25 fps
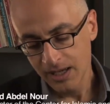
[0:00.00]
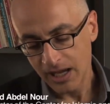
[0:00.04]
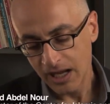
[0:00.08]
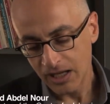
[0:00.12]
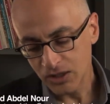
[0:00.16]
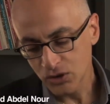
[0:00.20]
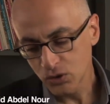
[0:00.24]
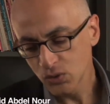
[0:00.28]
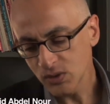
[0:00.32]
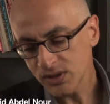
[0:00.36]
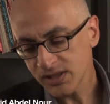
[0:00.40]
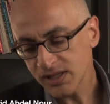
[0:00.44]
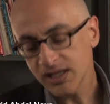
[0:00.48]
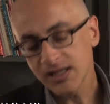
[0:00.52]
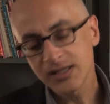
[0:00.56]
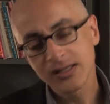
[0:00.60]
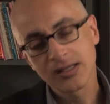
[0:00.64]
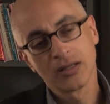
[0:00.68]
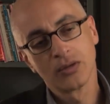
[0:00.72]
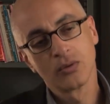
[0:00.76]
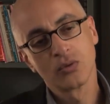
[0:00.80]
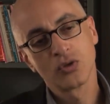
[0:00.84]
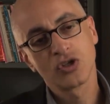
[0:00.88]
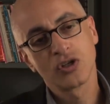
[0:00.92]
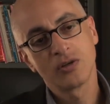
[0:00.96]
A two-state
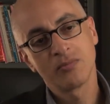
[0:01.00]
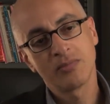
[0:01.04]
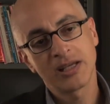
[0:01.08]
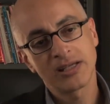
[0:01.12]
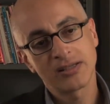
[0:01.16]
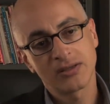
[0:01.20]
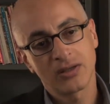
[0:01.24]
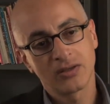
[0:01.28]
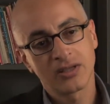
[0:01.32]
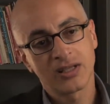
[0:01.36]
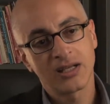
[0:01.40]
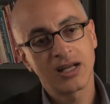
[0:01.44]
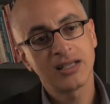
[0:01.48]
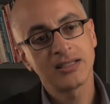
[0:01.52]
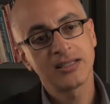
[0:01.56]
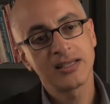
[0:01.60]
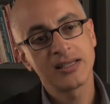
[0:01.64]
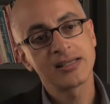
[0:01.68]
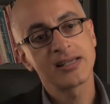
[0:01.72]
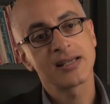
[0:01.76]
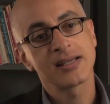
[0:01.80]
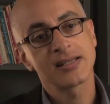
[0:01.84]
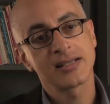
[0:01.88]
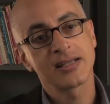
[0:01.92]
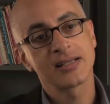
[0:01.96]
solution based on the
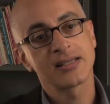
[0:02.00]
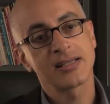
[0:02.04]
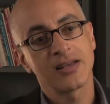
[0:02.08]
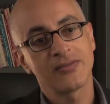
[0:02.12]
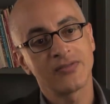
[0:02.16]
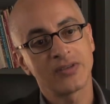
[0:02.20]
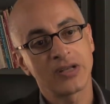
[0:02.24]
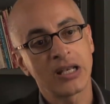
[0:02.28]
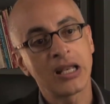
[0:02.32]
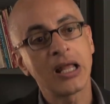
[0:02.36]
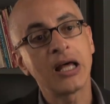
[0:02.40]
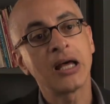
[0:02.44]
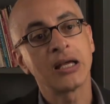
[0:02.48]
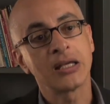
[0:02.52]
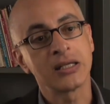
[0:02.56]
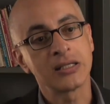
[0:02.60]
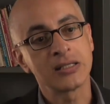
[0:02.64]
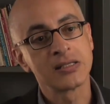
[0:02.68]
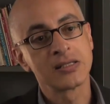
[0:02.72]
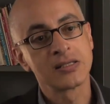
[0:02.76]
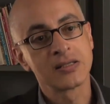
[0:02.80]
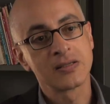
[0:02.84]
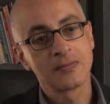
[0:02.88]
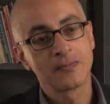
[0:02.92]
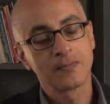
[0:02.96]
1967
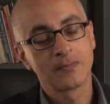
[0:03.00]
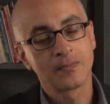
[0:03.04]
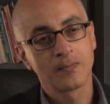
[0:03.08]
lines